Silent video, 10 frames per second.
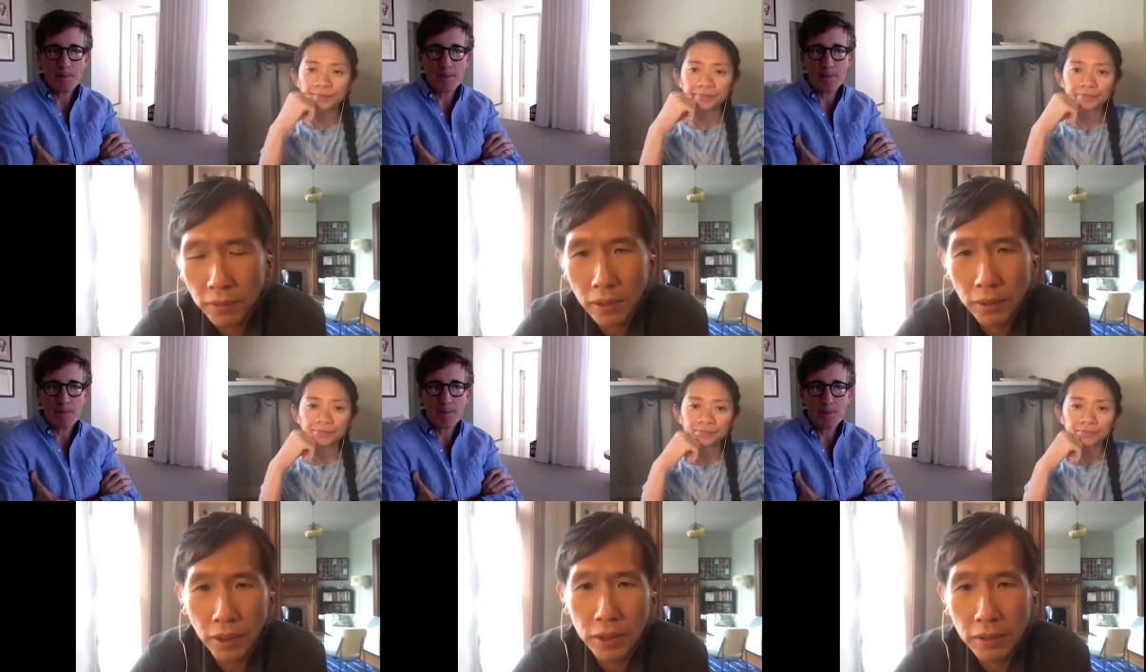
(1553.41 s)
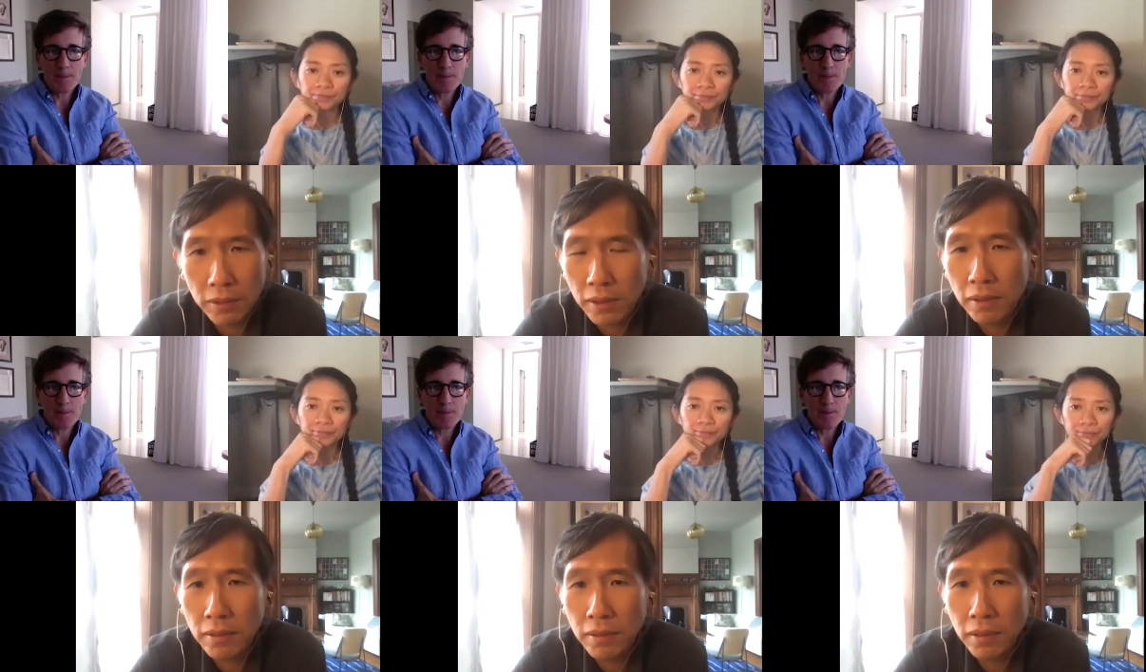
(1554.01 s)
Speaker 1: locations
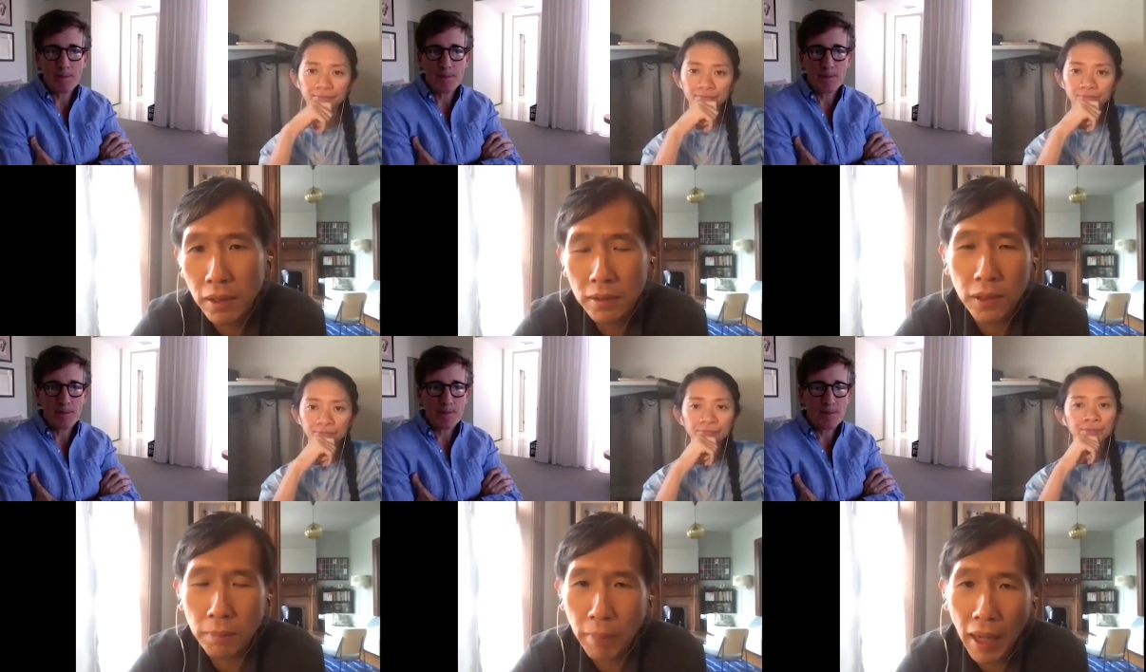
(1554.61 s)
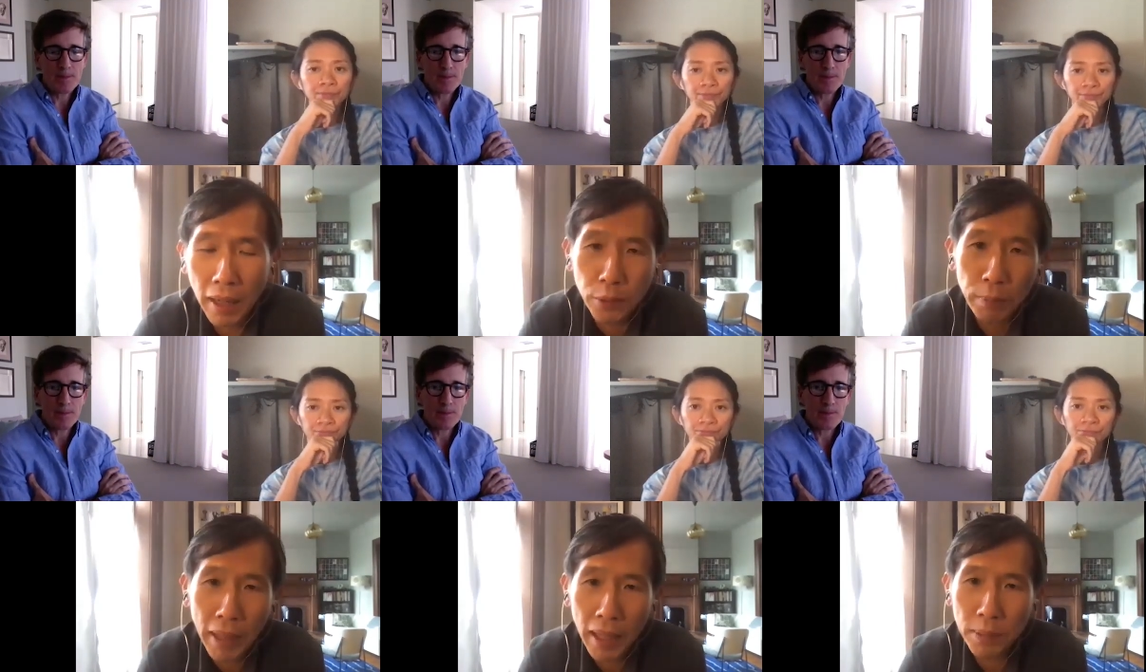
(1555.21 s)
and sort of map, how you
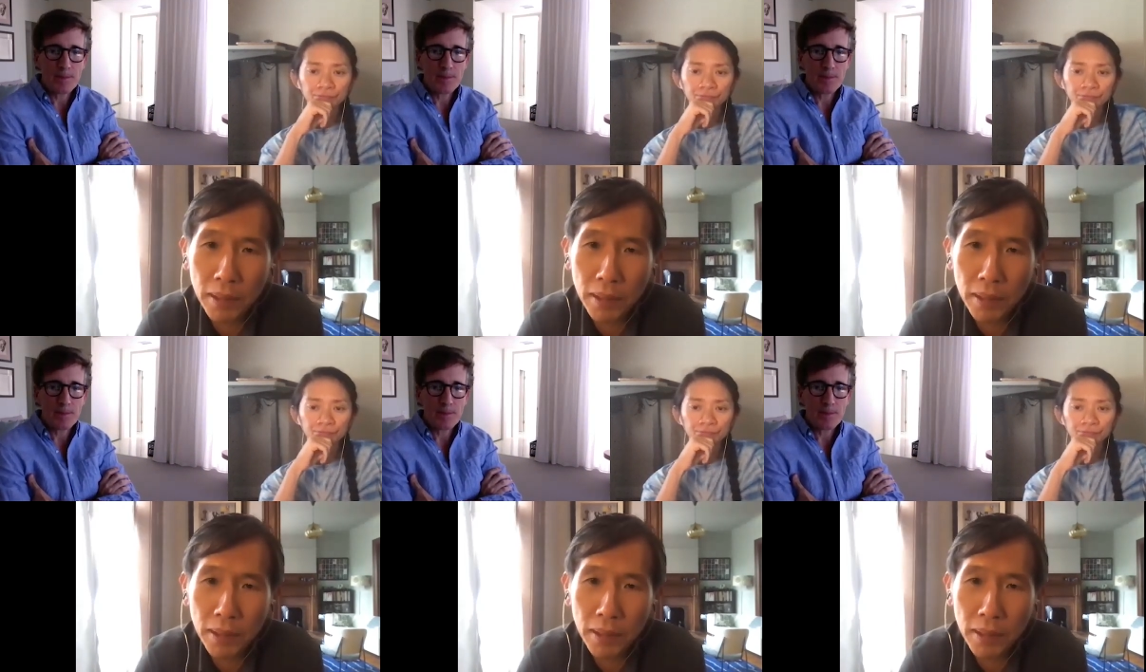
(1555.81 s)
mapped